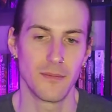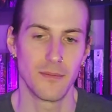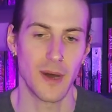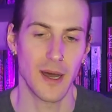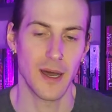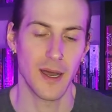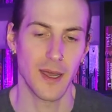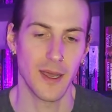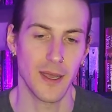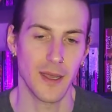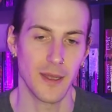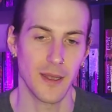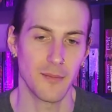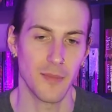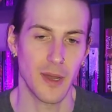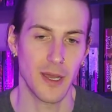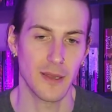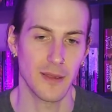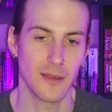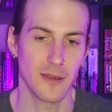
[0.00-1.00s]
my
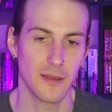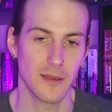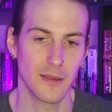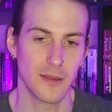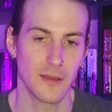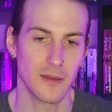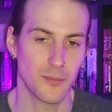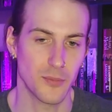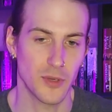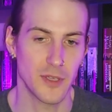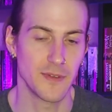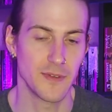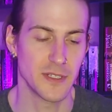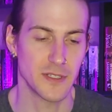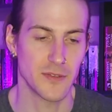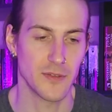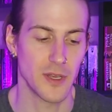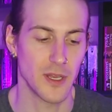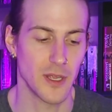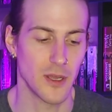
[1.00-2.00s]
previous
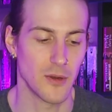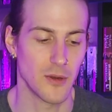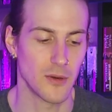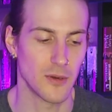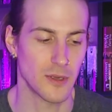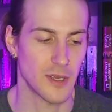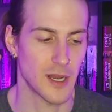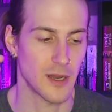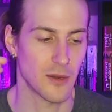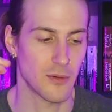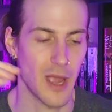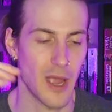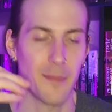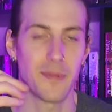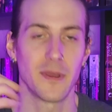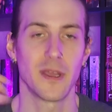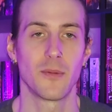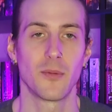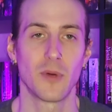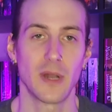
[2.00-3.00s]
video kind of
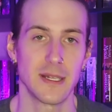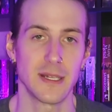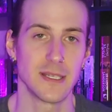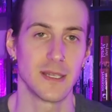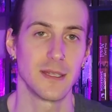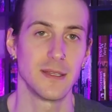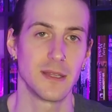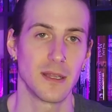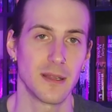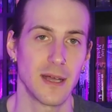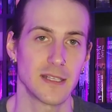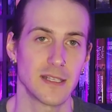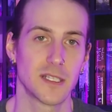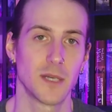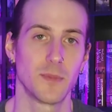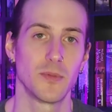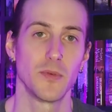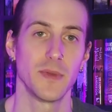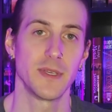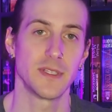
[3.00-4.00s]
wrapping up what I did in the last
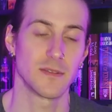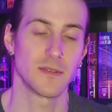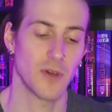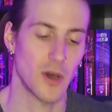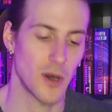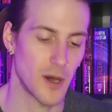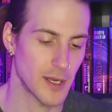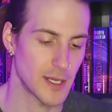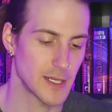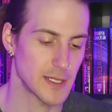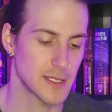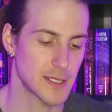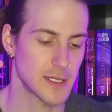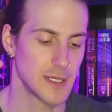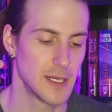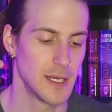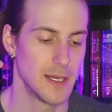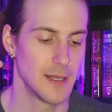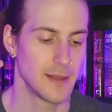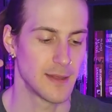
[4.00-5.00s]
couple weeks of August,
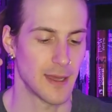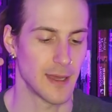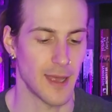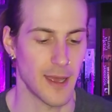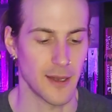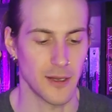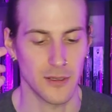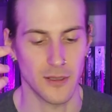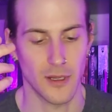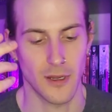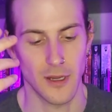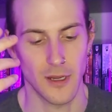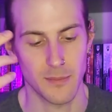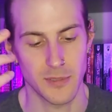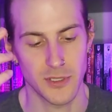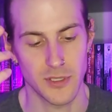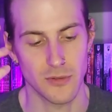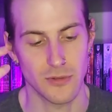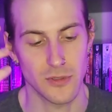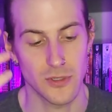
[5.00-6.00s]
that NLR
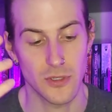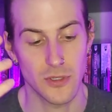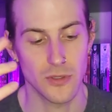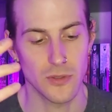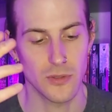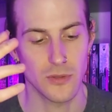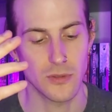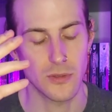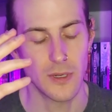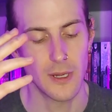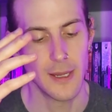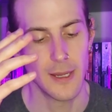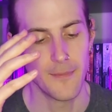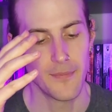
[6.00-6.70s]
episode 2,